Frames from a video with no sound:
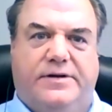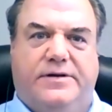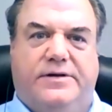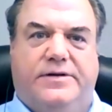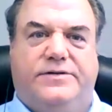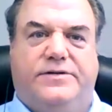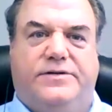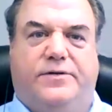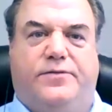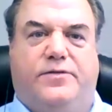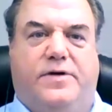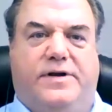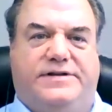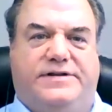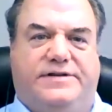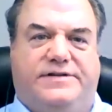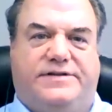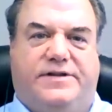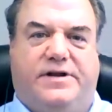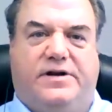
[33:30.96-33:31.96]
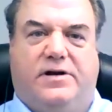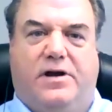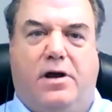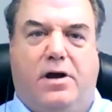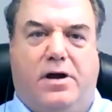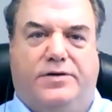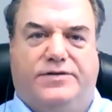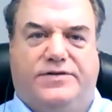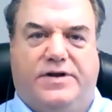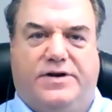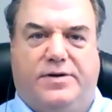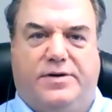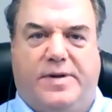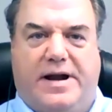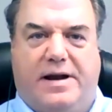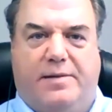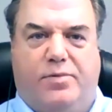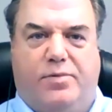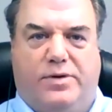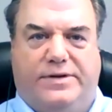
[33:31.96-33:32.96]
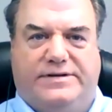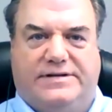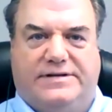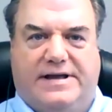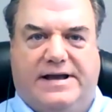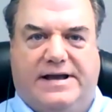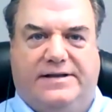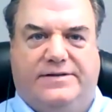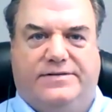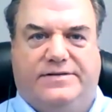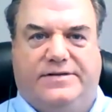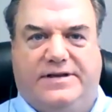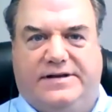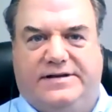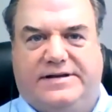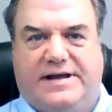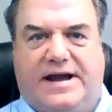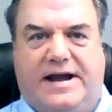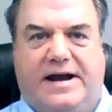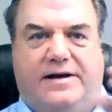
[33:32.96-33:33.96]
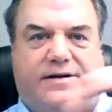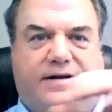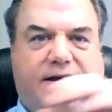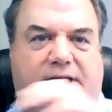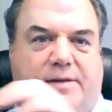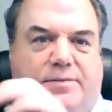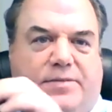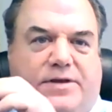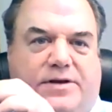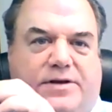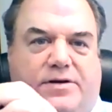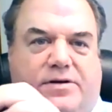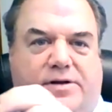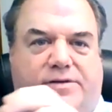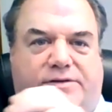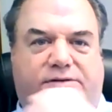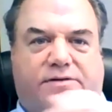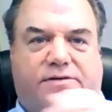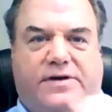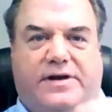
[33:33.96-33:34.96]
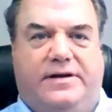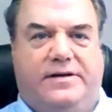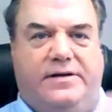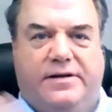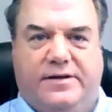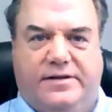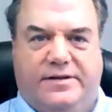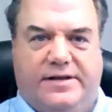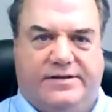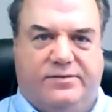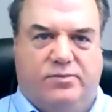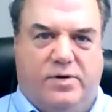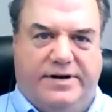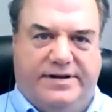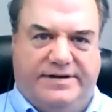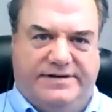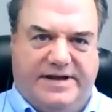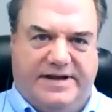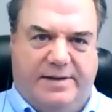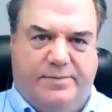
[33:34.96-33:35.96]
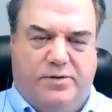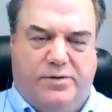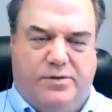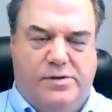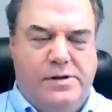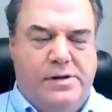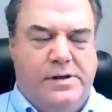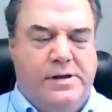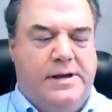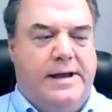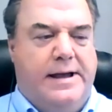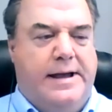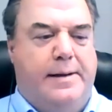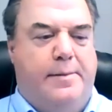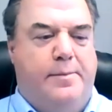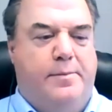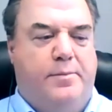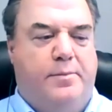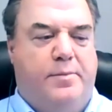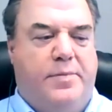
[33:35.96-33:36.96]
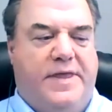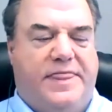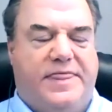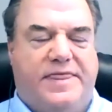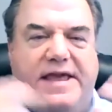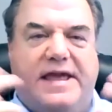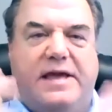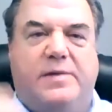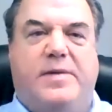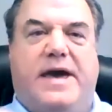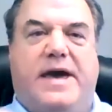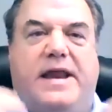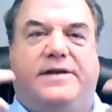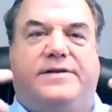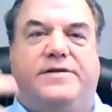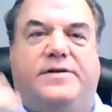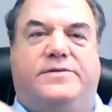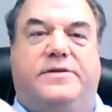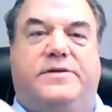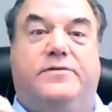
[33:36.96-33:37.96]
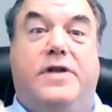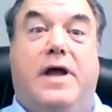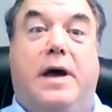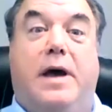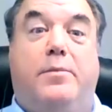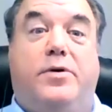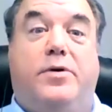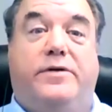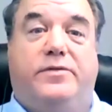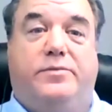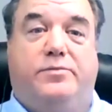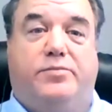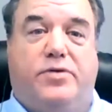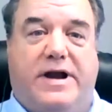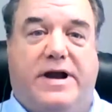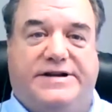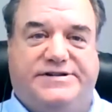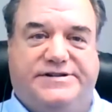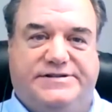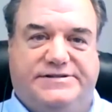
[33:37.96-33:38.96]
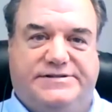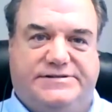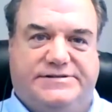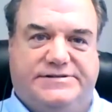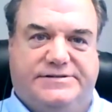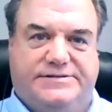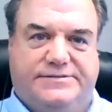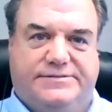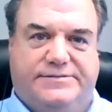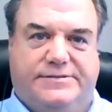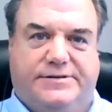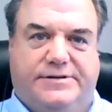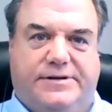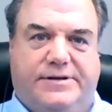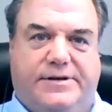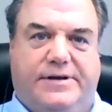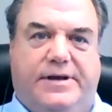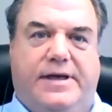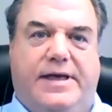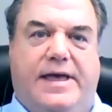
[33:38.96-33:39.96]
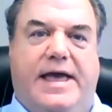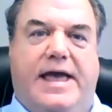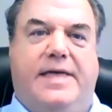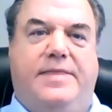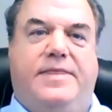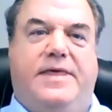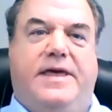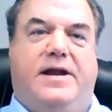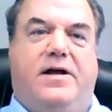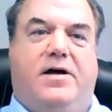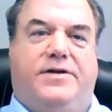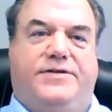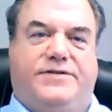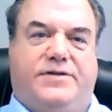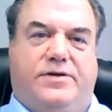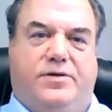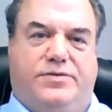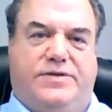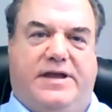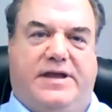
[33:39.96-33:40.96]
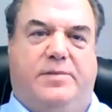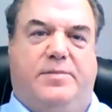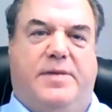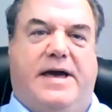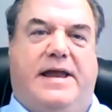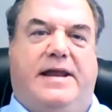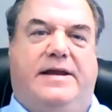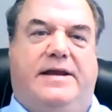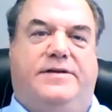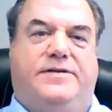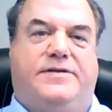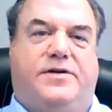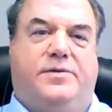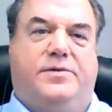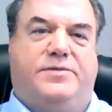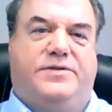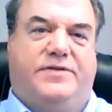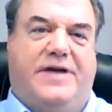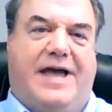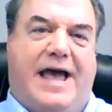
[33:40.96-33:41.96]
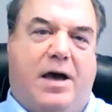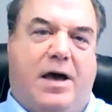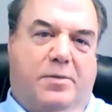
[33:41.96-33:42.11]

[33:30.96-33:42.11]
So for instance, their logo's on your PowerPoint slides the entire time that you're on screen. That's one example. But think about it in terms of number of impressions. And then also think about it in terms of how